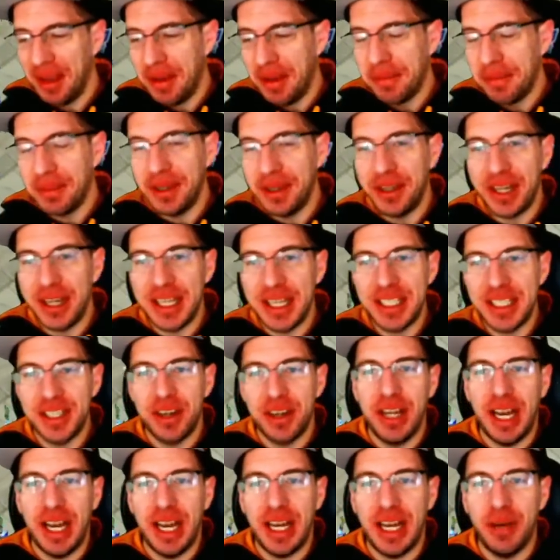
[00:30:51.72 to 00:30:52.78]
But you guys
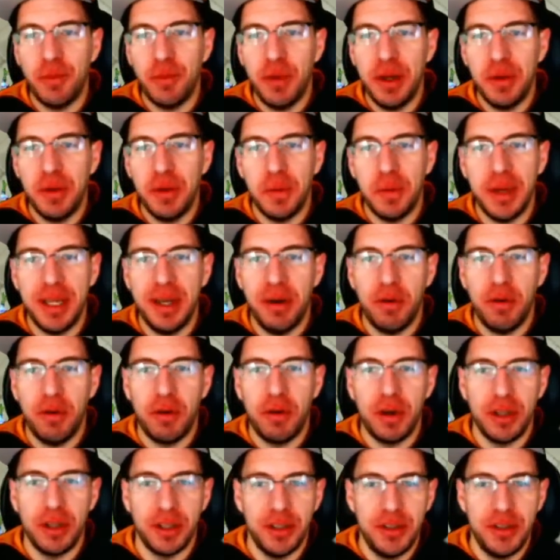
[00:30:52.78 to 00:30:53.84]
know, win
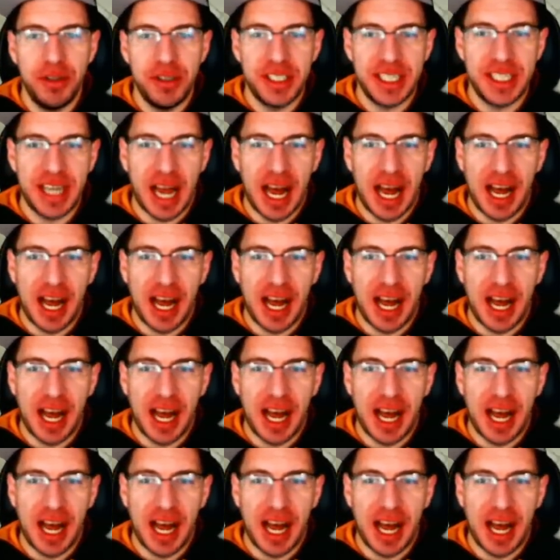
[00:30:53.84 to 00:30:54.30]
or lose,